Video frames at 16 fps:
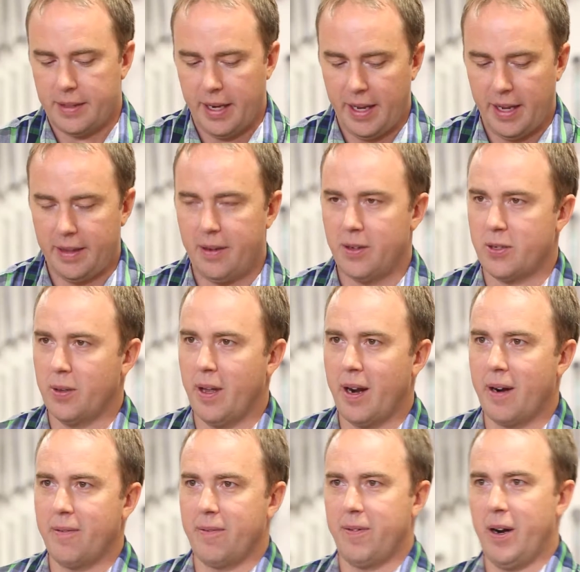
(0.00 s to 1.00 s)
said, there's a
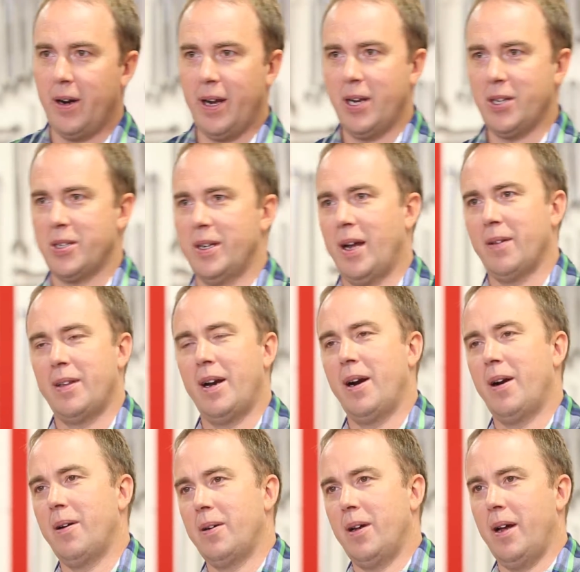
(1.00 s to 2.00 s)
lot of variation out
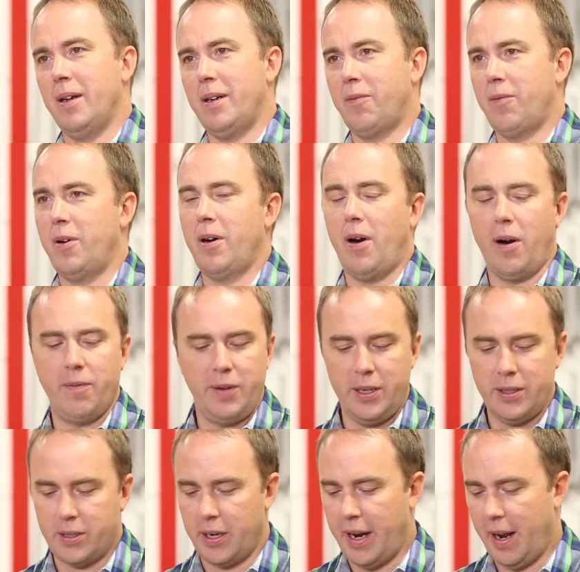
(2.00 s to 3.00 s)
there. Different
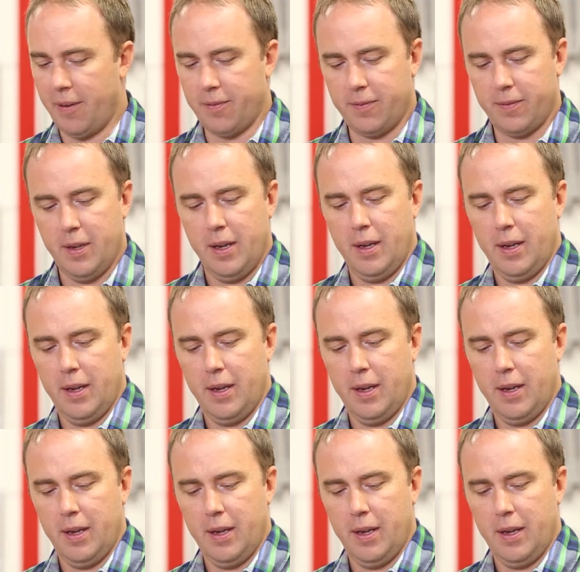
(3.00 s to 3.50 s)
RVs could have